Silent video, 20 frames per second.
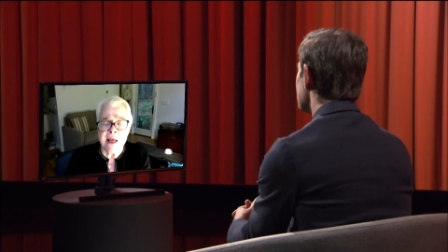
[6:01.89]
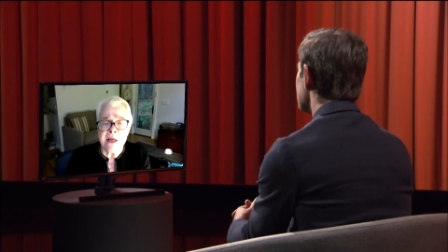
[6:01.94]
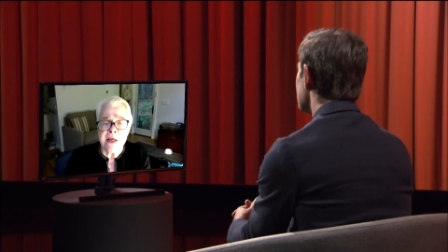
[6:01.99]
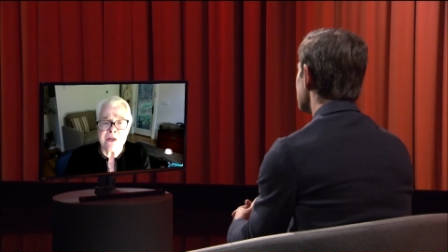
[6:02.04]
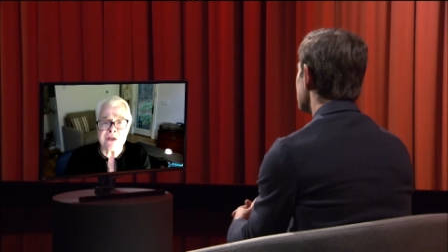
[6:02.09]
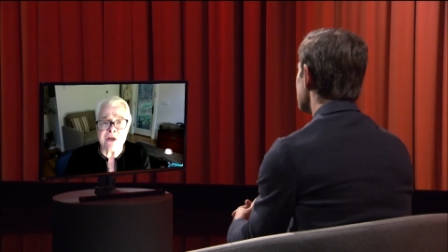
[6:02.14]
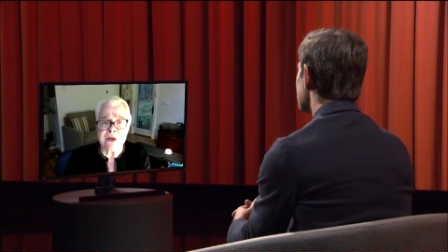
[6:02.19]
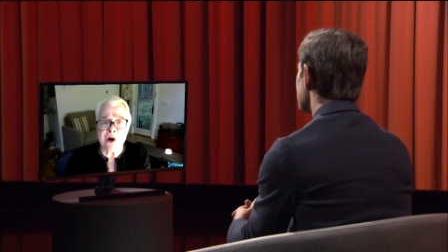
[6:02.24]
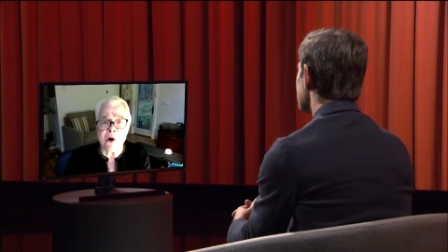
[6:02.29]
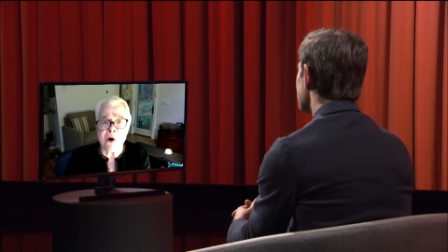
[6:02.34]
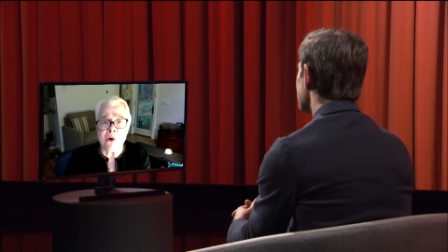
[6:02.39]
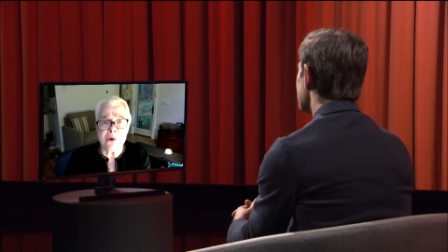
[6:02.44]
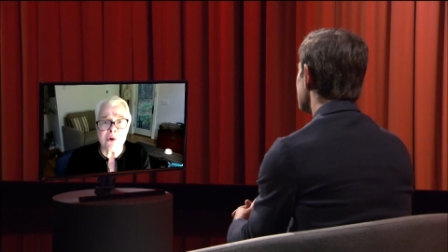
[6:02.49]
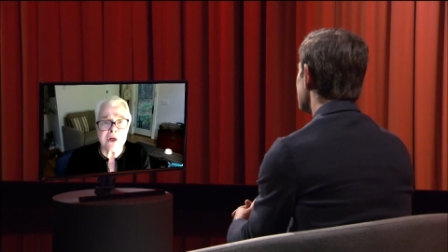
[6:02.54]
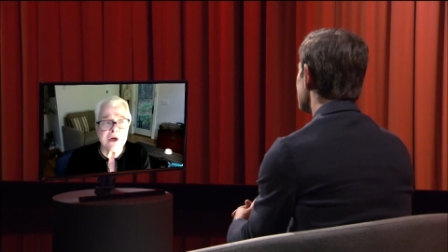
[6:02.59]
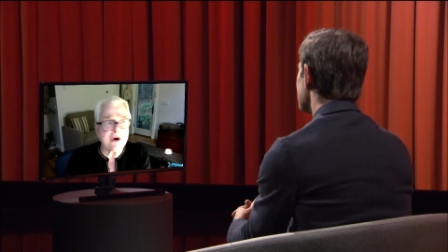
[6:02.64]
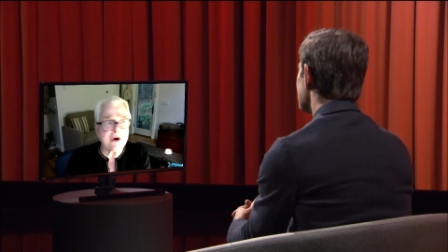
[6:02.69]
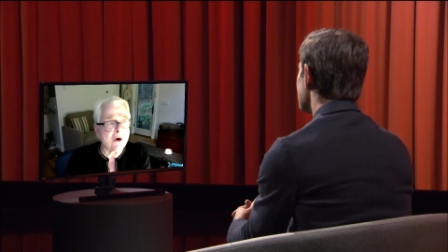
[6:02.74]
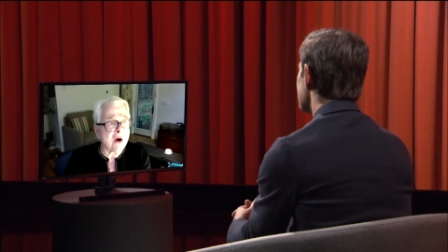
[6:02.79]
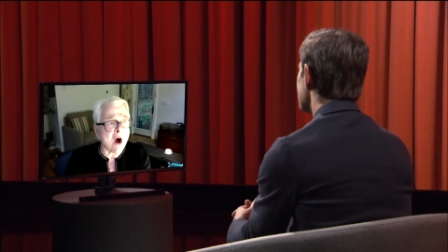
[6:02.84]
So, you
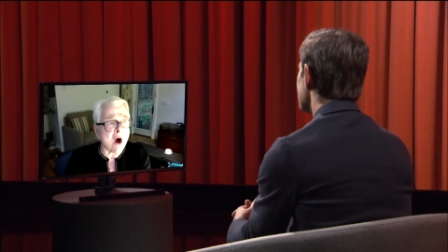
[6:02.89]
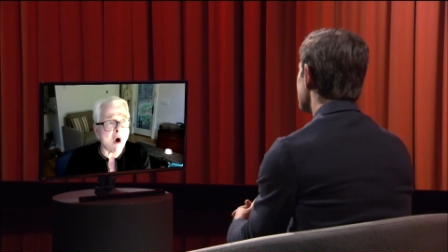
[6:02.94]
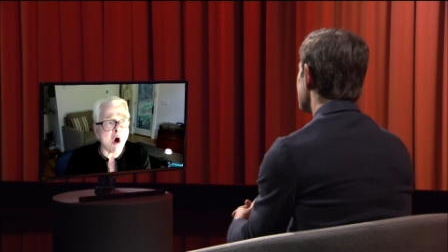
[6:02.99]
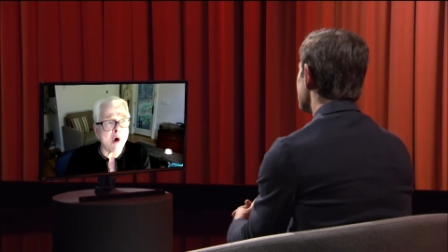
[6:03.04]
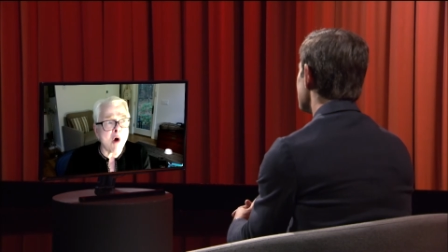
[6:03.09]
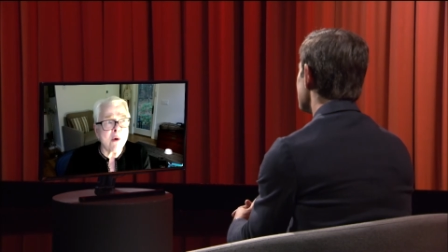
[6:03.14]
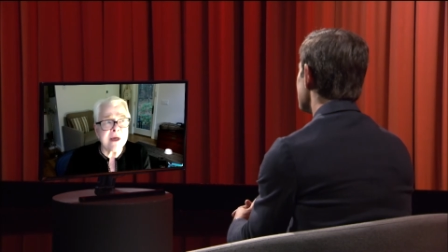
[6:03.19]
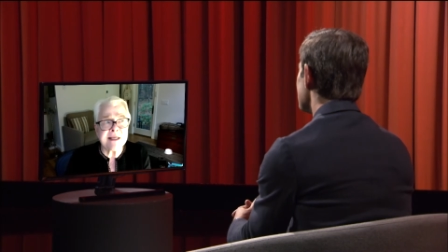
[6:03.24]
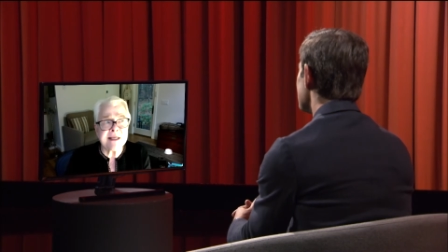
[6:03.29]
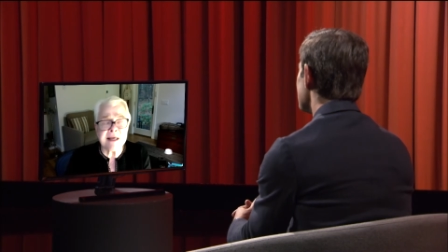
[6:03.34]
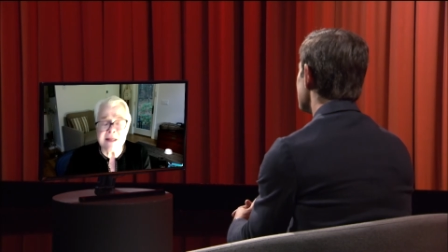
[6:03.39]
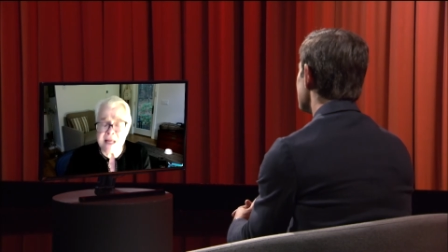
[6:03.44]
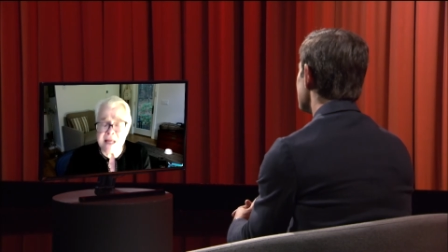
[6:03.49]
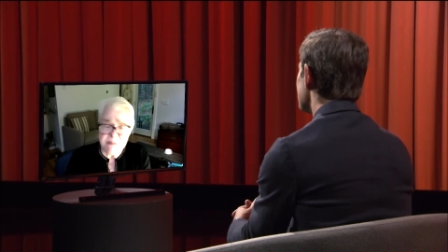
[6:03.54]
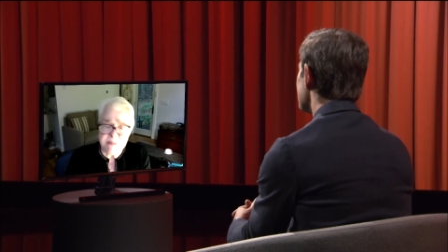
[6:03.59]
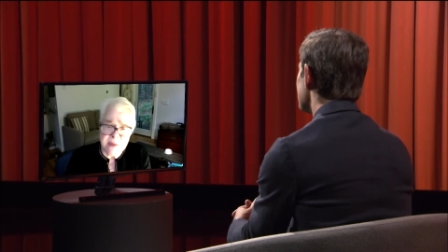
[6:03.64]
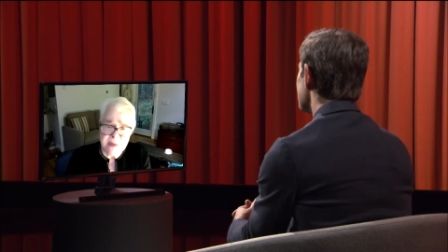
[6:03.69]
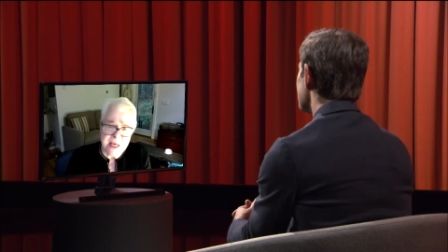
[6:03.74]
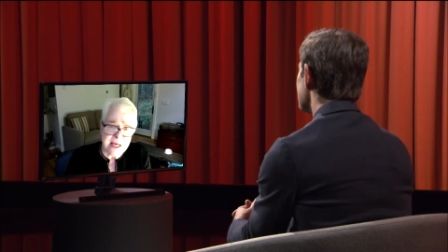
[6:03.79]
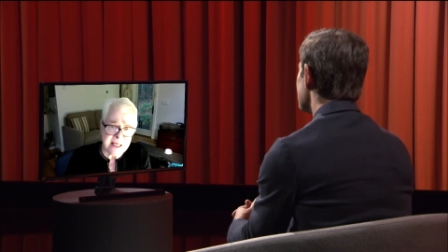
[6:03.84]
know, always I think
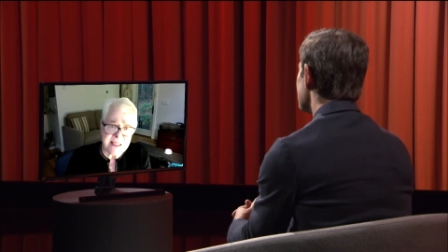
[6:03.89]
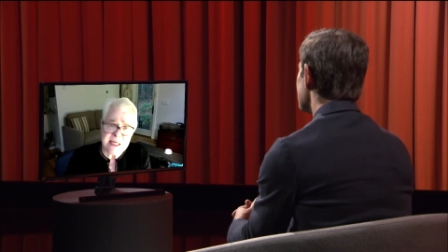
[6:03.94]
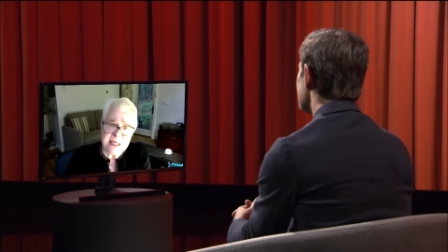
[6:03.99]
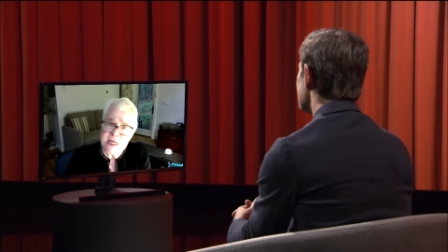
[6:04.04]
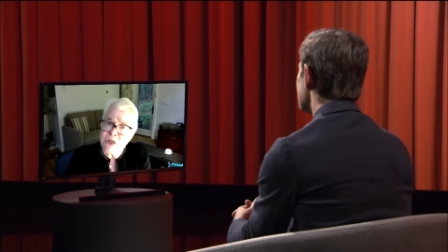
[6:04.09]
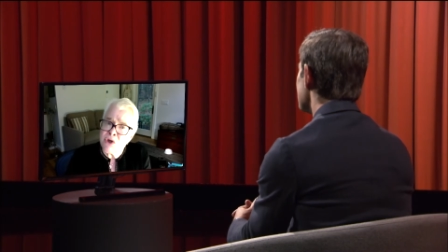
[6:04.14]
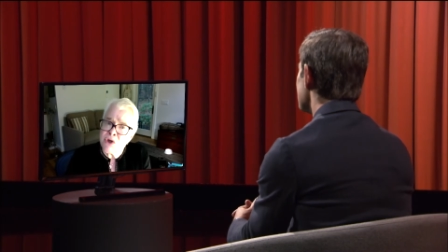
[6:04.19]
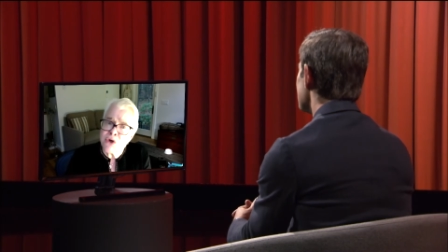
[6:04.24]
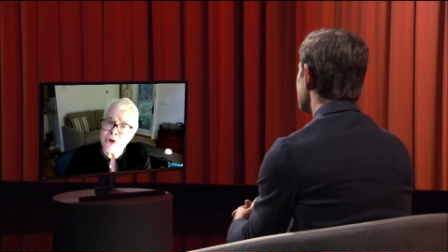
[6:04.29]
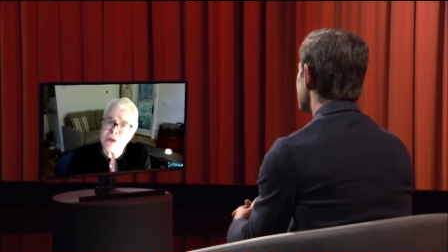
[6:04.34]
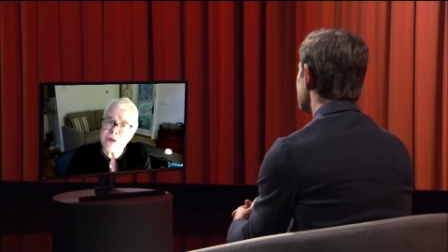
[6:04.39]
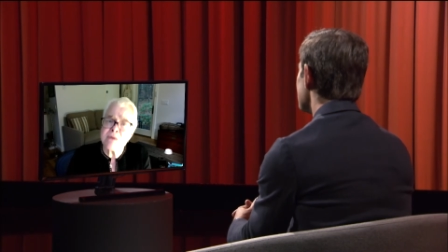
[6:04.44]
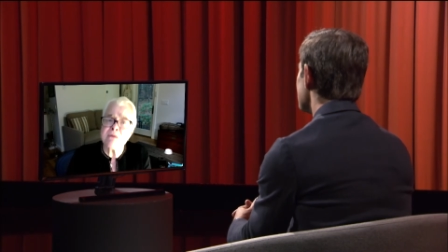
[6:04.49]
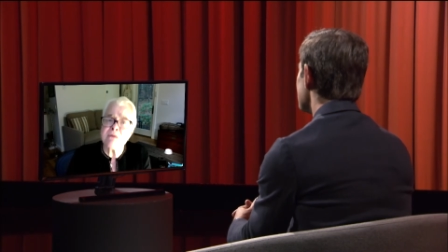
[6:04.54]
being a teacher,